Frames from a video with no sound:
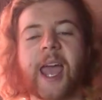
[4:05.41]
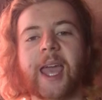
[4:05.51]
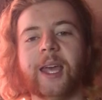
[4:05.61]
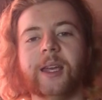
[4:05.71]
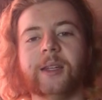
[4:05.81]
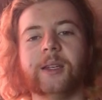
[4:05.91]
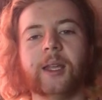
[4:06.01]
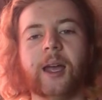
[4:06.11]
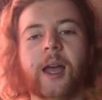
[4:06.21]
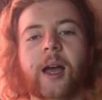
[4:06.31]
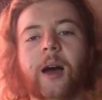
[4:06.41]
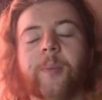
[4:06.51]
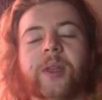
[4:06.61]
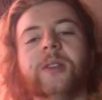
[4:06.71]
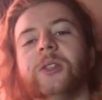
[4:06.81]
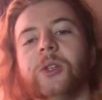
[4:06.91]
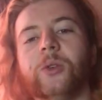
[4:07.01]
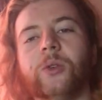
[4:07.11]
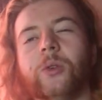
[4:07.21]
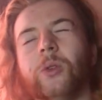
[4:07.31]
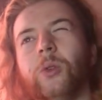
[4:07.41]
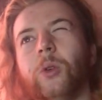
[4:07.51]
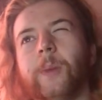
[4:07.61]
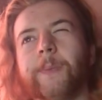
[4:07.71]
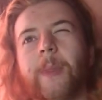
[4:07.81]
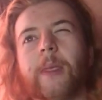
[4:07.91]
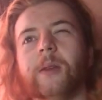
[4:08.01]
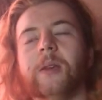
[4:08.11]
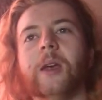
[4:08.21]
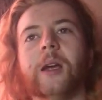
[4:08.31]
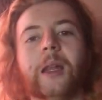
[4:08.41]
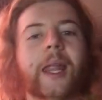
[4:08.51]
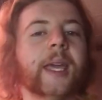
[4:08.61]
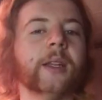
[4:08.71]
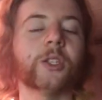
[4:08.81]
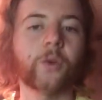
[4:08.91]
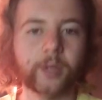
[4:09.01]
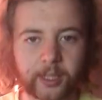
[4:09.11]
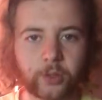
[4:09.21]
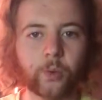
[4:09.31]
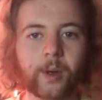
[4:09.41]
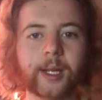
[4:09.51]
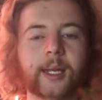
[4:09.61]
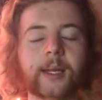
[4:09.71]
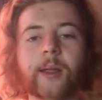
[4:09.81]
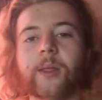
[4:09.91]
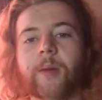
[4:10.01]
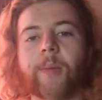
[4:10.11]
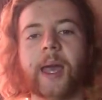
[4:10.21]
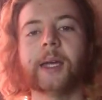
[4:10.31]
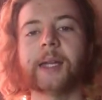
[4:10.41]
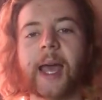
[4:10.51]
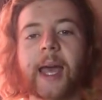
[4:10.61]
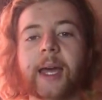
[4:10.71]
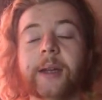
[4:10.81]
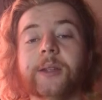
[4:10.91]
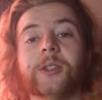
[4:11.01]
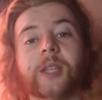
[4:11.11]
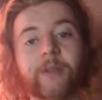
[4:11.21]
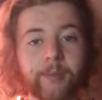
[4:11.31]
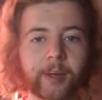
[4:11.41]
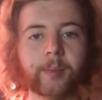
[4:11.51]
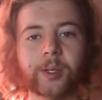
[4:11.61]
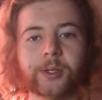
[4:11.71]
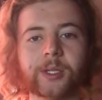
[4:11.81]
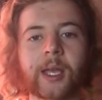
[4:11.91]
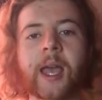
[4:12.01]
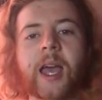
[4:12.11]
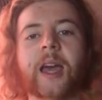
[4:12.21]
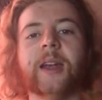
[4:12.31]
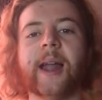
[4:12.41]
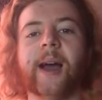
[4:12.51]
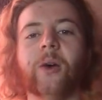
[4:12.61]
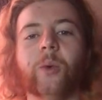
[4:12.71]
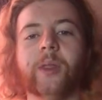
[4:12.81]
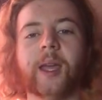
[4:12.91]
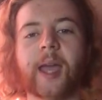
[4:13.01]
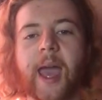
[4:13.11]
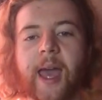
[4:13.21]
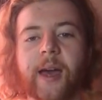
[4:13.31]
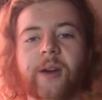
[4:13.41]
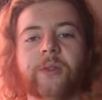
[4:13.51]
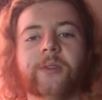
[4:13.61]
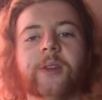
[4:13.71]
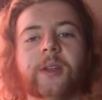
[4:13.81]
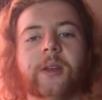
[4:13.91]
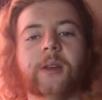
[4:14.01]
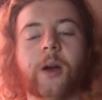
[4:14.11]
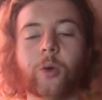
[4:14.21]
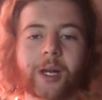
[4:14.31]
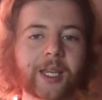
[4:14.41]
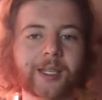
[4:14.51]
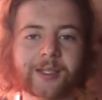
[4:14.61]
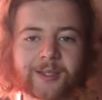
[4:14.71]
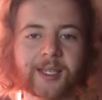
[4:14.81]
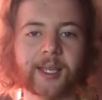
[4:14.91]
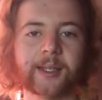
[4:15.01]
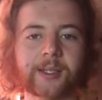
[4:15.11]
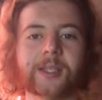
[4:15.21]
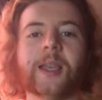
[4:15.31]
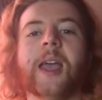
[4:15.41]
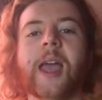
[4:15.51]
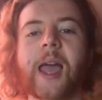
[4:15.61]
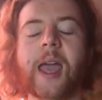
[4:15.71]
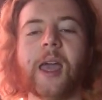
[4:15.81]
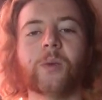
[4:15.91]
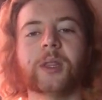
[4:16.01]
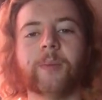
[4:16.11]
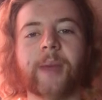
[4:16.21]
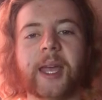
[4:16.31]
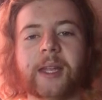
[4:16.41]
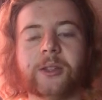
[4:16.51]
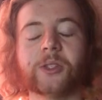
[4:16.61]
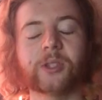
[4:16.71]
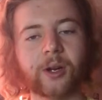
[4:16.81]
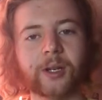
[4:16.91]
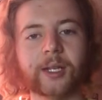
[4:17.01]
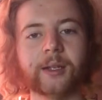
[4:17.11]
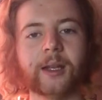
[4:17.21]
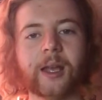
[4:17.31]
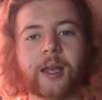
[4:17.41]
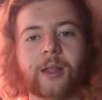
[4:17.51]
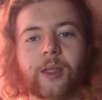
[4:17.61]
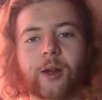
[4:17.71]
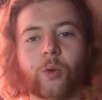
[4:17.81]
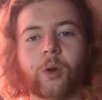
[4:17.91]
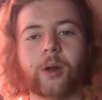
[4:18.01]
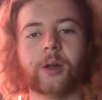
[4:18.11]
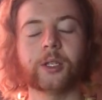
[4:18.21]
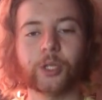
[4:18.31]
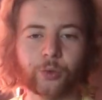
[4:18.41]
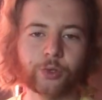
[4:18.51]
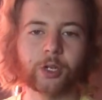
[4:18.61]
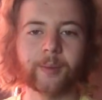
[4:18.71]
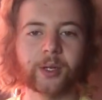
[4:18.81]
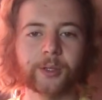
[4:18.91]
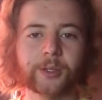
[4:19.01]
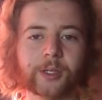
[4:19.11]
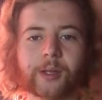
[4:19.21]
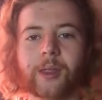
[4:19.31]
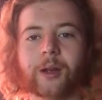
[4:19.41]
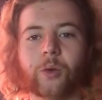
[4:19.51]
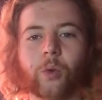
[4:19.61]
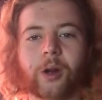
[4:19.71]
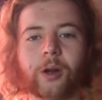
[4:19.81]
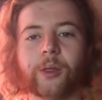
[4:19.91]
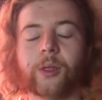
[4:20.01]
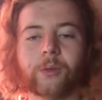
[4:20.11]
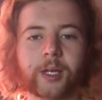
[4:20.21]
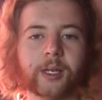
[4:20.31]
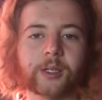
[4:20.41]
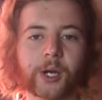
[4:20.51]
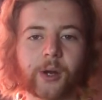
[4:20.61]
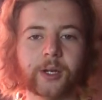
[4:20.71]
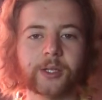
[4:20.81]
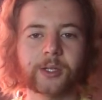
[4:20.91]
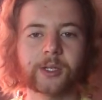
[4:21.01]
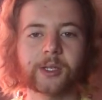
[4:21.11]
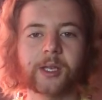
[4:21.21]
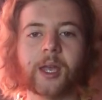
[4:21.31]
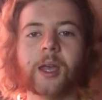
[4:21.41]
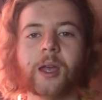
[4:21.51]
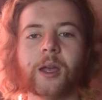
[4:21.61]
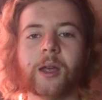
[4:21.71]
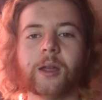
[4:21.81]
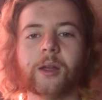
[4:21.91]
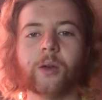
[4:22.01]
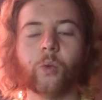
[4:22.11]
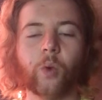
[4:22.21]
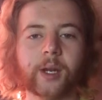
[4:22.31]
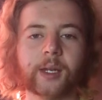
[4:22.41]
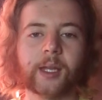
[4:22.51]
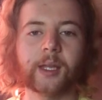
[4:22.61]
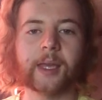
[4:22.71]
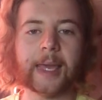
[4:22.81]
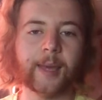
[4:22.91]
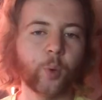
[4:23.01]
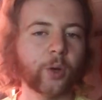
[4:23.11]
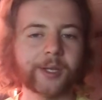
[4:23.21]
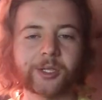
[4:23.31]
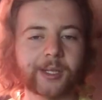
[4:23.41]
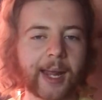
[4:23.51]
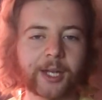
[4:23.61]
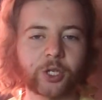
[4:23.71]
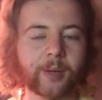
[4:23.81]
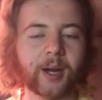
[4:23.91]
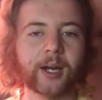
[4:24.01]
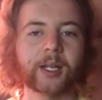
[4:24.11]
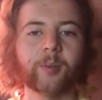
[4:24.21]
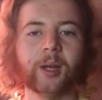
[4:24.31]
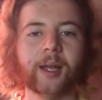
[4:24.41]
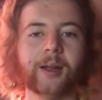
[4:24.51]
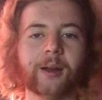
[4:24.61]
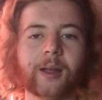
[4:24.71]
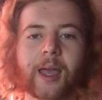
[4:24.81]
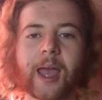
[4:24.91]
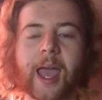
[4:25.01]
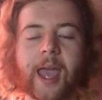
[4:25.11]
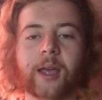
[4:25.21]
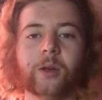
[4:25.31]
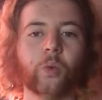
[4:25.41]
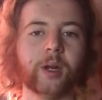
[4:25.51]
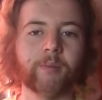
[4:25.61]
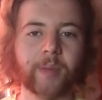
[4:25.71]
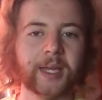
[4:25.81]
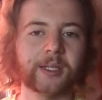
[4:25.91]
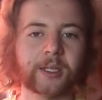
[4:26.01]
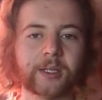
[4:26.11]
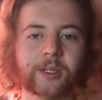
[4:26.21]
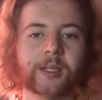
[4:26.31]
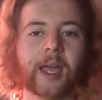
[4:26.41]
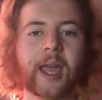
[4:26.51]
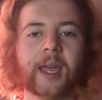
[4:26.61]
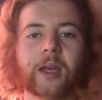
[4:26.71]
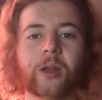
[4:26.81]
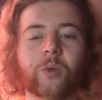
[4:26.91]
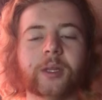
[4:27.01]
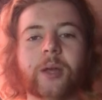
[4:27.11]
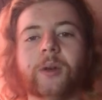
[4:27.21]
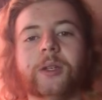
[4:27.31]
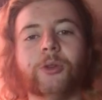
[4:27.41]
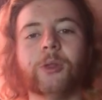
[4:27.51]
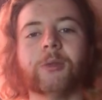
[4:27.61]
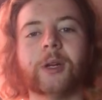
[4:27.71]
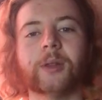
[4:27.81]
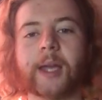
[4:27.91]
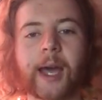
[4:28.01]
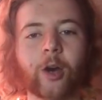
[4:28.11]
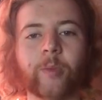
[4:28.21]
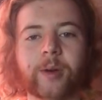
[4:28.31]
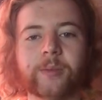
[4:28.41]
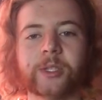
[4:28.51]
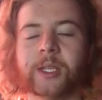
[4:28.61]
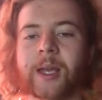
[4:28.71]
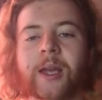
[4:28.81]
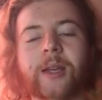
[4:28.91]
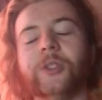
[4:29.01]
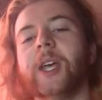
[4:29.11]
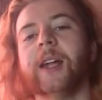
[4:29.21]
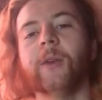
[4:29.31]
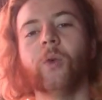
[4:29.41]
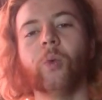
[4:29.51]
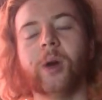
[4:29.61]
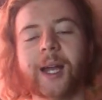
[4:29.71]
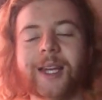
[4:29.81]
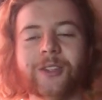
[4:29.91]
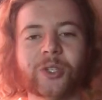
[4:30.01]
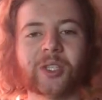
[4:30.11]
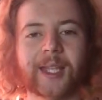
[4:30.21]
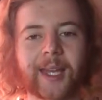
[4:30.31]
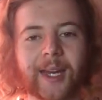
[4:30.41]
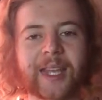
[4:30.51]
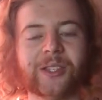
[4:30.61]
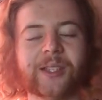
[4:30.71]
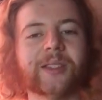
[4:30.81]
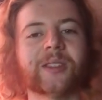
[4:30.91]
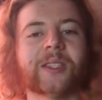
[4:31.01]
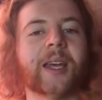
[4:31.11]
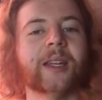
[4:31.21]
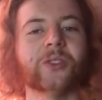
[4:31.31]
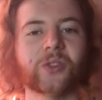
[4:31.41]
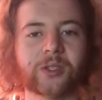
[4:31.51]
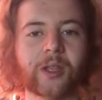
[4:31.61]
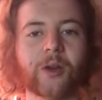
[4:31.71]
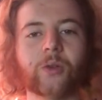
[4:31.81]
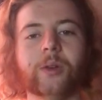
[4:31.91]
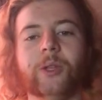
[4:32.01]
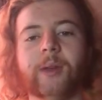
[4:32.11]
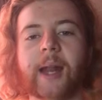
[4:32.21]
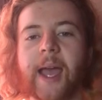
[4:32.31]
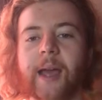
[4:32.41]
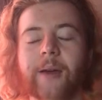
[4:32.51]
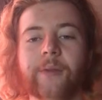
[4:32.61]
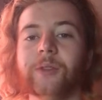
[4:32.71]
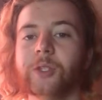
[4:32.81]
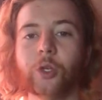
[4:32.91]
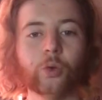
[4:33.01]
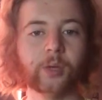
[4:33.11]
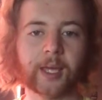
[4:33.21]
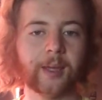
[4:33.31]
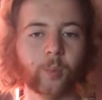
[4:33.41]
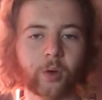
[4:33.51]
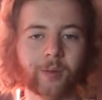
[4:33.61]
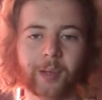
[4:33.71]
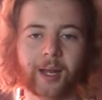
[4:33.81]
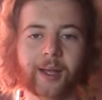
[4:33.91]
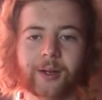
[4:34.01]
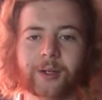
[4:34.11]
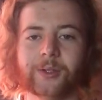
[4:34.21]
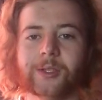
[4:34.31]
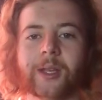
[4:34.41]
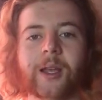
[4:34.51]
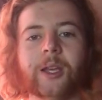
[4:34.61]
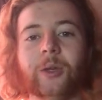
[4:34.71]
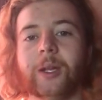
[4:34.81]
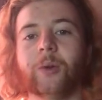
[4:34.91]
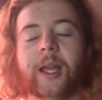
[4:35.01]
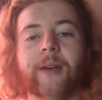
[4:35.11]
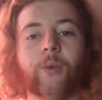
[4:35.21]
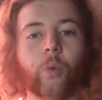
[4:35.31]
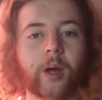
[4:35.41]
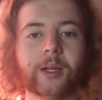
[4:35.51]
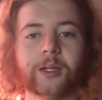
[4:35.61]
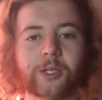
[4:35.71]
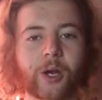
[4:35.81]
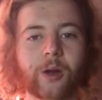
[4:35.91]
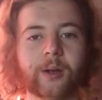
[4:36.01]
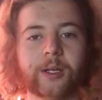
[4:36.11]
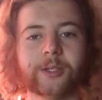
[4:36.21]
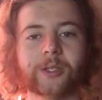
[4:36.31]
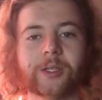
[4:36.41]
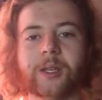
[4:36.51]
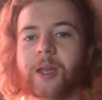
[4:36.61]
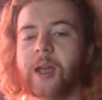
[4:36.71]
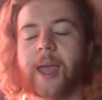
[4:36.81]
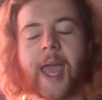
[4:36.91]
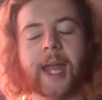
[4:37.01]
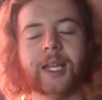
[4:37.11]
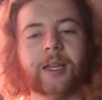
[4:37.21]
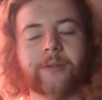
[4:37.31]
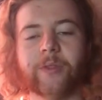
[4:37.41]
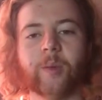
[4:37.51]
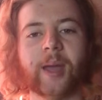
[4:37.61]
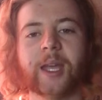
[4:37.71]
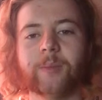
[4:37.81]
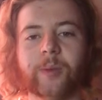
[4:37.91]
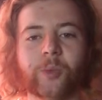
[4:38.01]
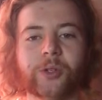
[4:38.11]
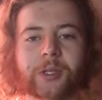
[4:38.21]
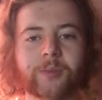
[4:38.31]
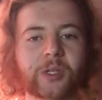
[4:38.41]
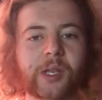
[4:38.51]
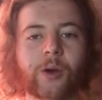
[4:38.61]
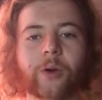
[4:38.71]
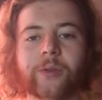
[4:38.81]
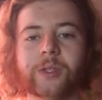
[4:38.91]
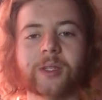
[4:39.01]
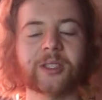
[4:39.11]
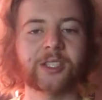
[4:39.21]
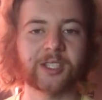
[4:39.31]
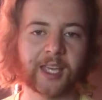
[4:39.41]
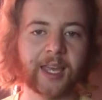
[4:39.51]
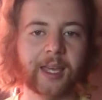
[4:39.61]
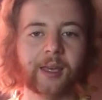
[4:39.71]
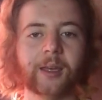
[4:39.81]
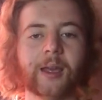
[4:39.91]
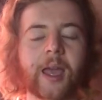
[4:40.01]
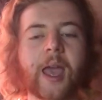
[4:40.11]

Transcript: And up until late 2020, the band had 7 members, and now they have only 6. And when the band started, there were 2 drummers, there were 3 guitarists, 1 keyboardist slash harmonica player, and 1 bassist. And what they would do throughout the albums is that what I just said isn't set in stone. You can have 2 keyboard players, you can only have 1 guitarist, any of the band members themselves sing.